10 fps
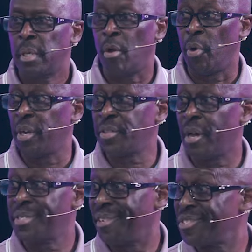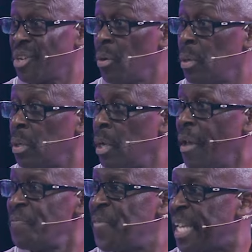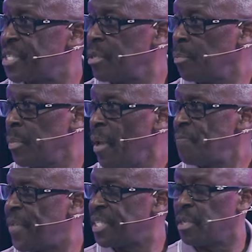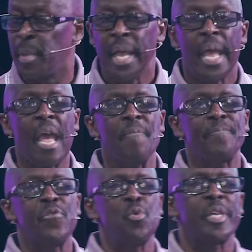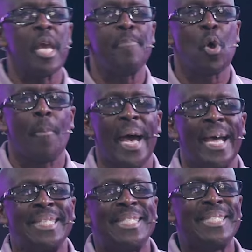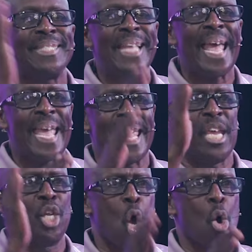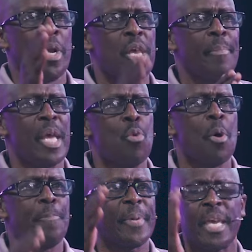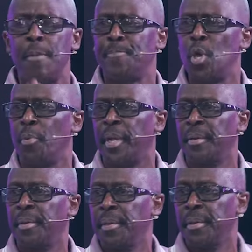And where are the thoughts? In our soul. Fix them. Fix them. If you keep your mind stayed on him, he will keep you in